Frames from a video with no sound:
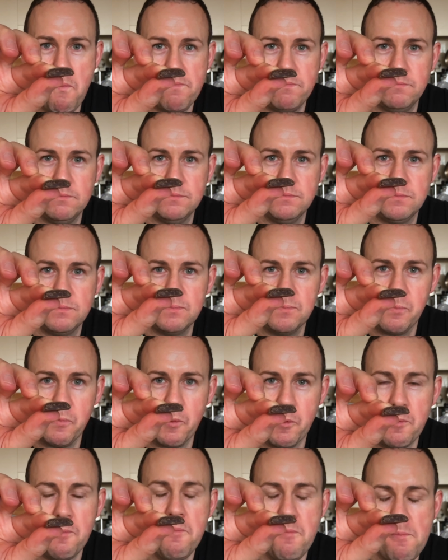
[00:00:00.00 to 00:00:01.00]
keto
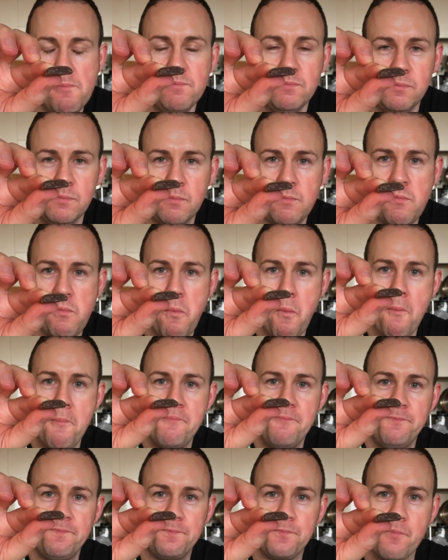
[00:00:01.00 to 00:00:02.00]
snacks which uh, need to
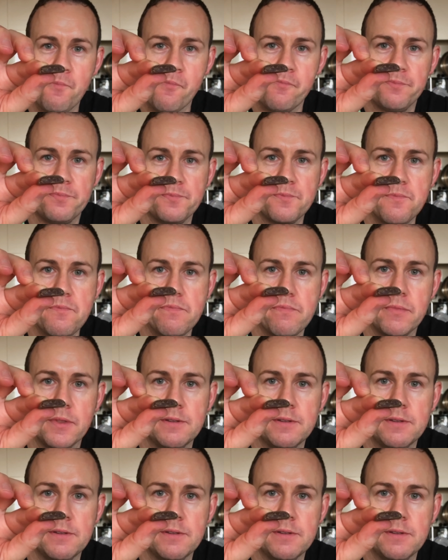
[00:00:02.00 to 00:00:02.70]
be put in the fridge.